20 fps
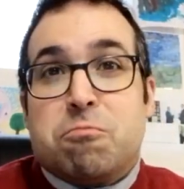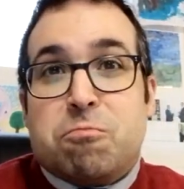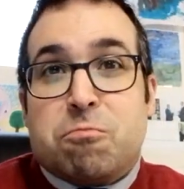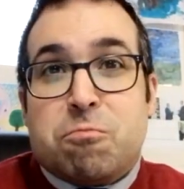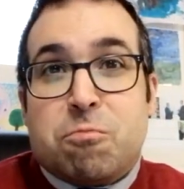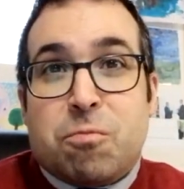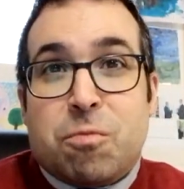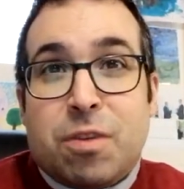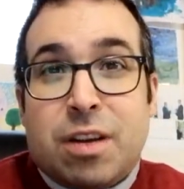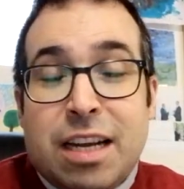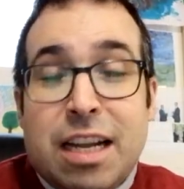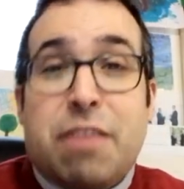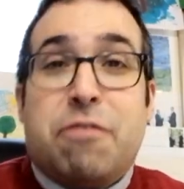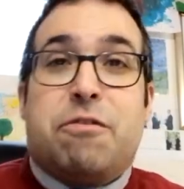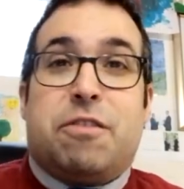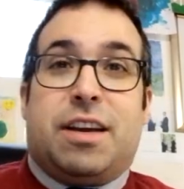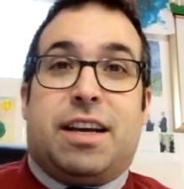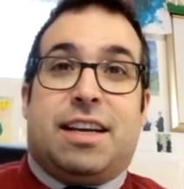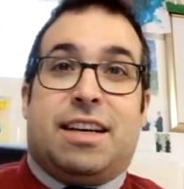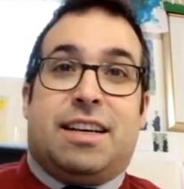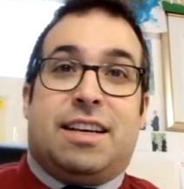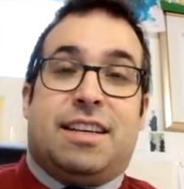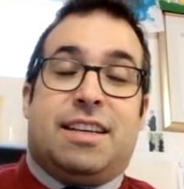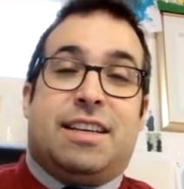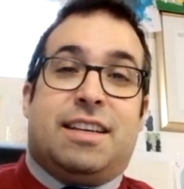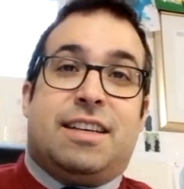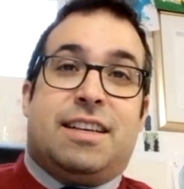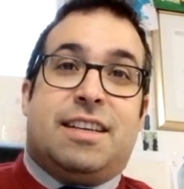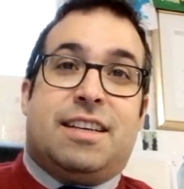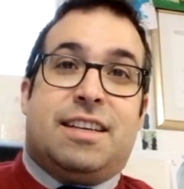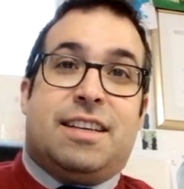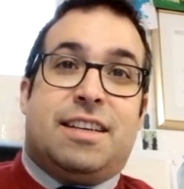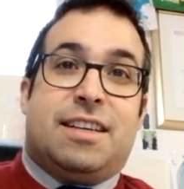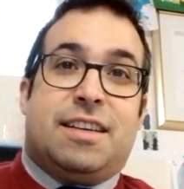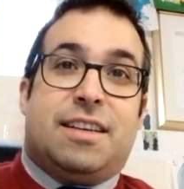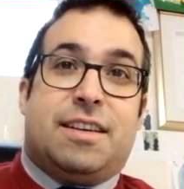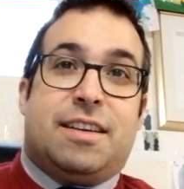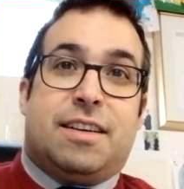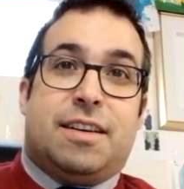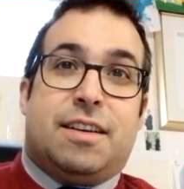living
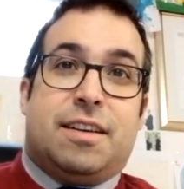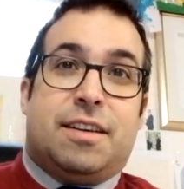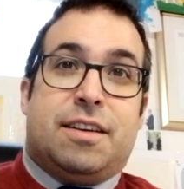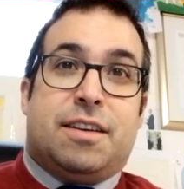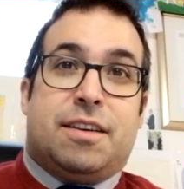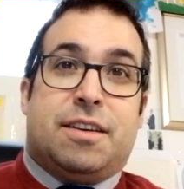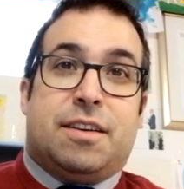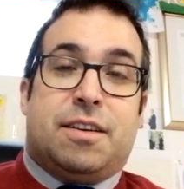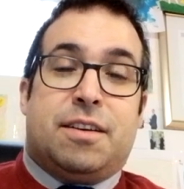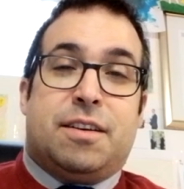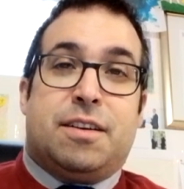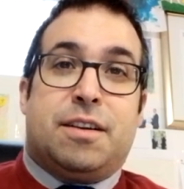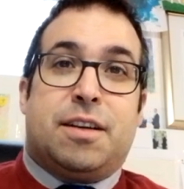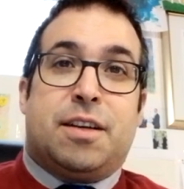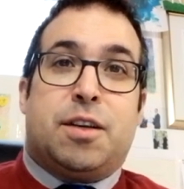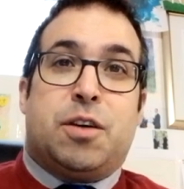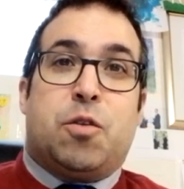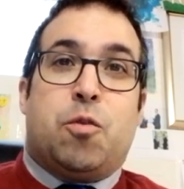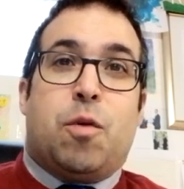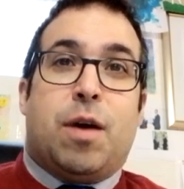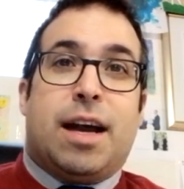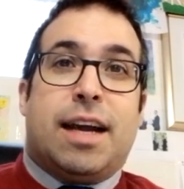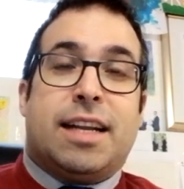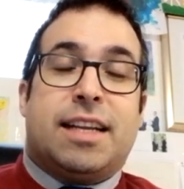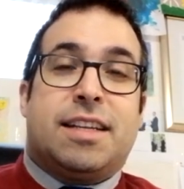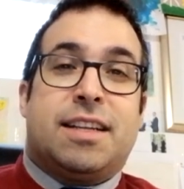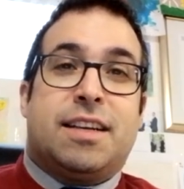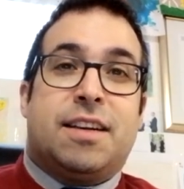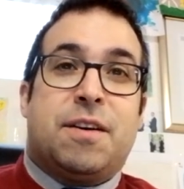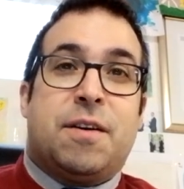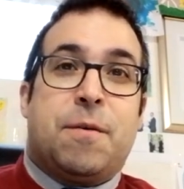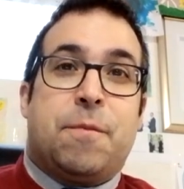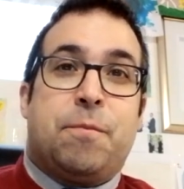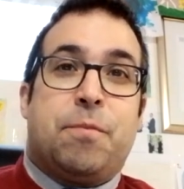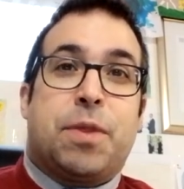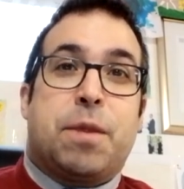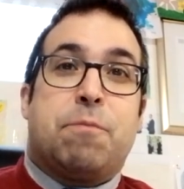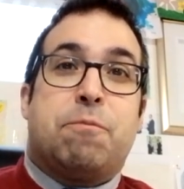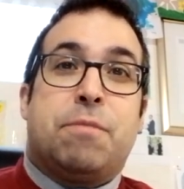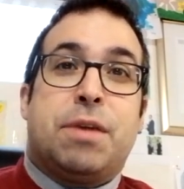a quite
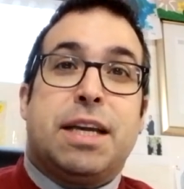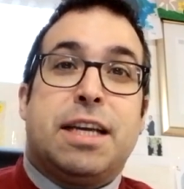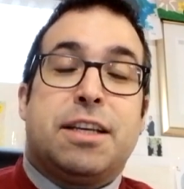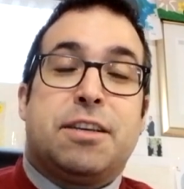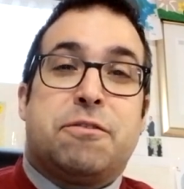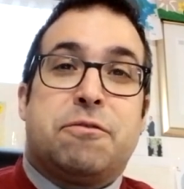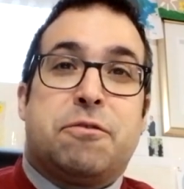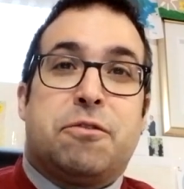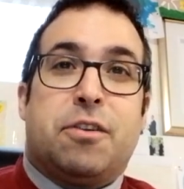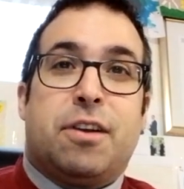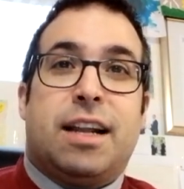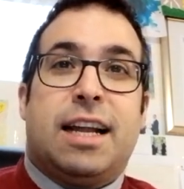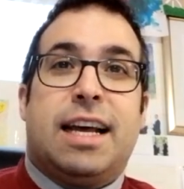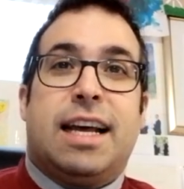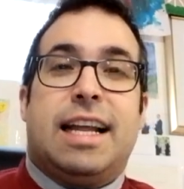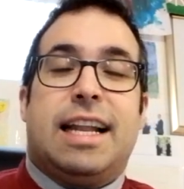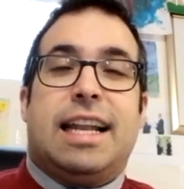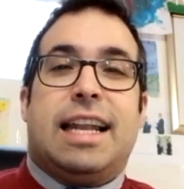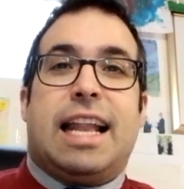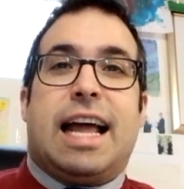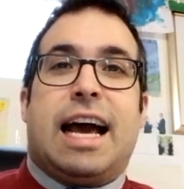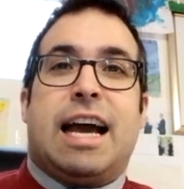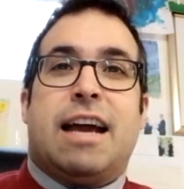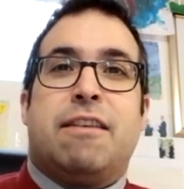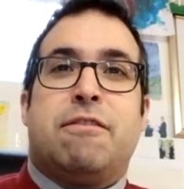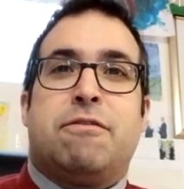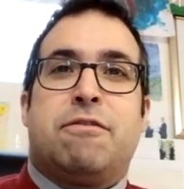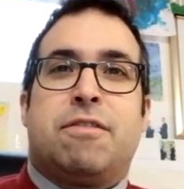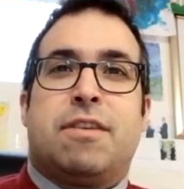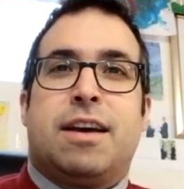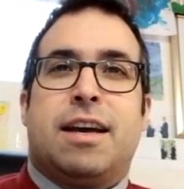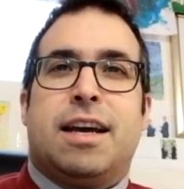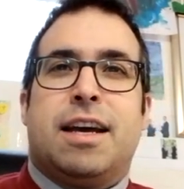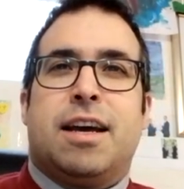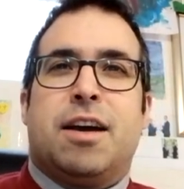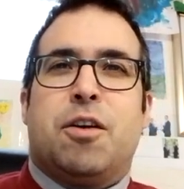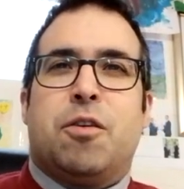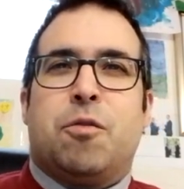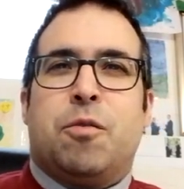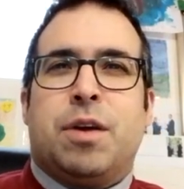peaceful life,
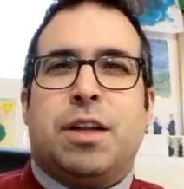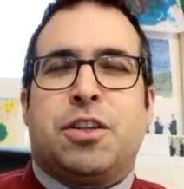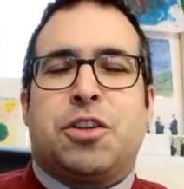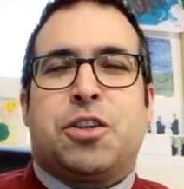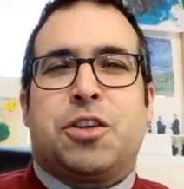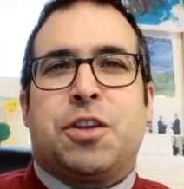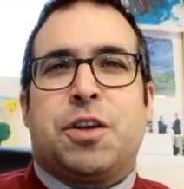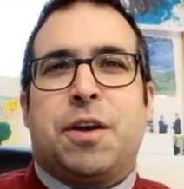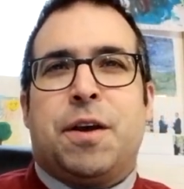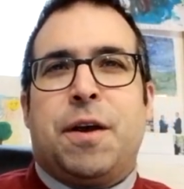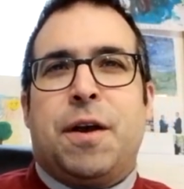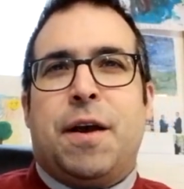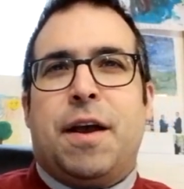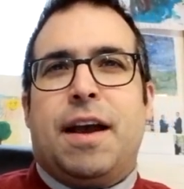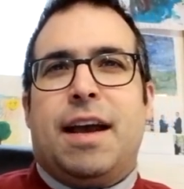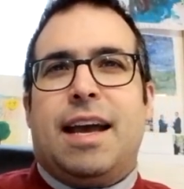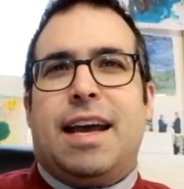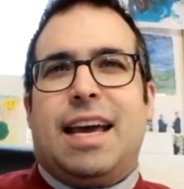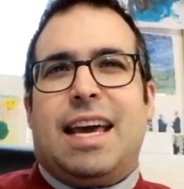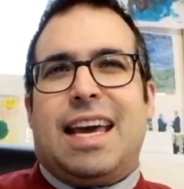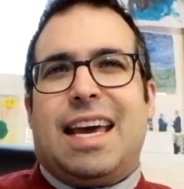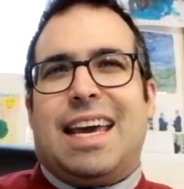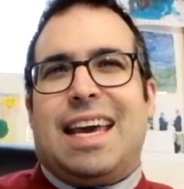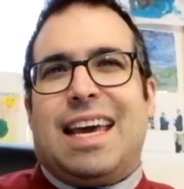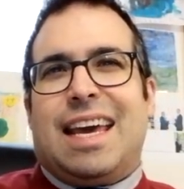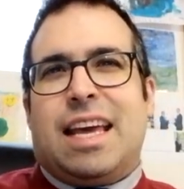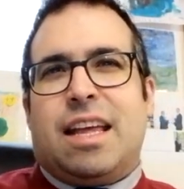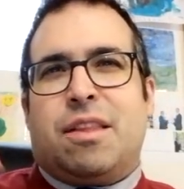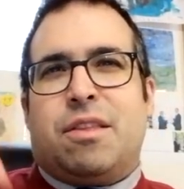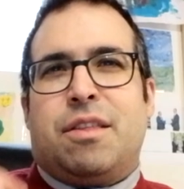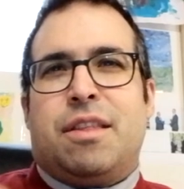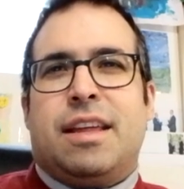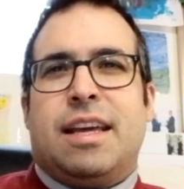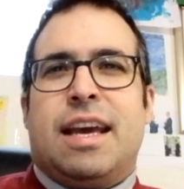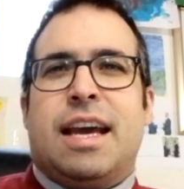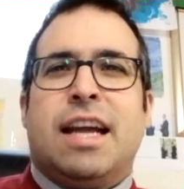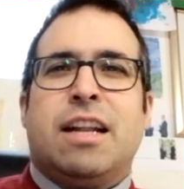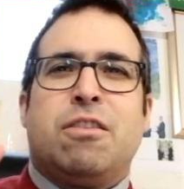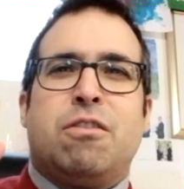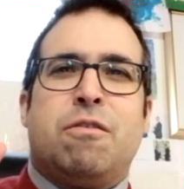which at the
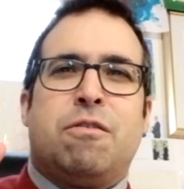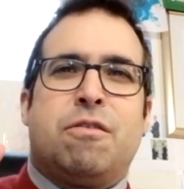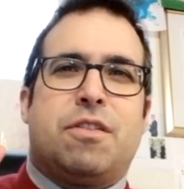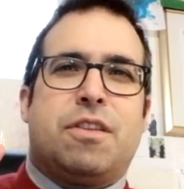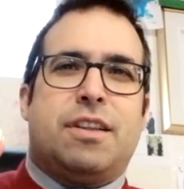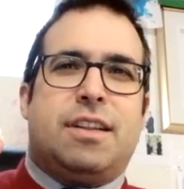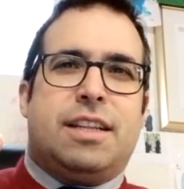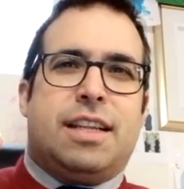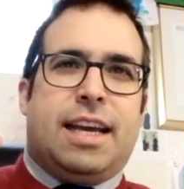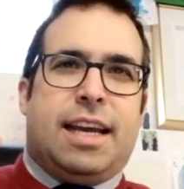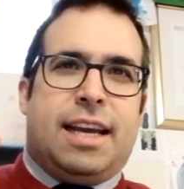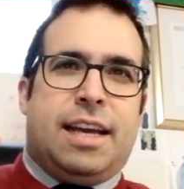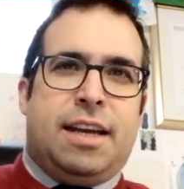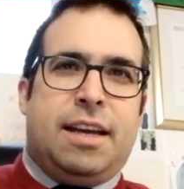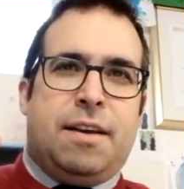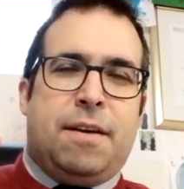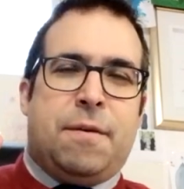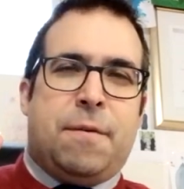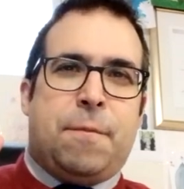end of the day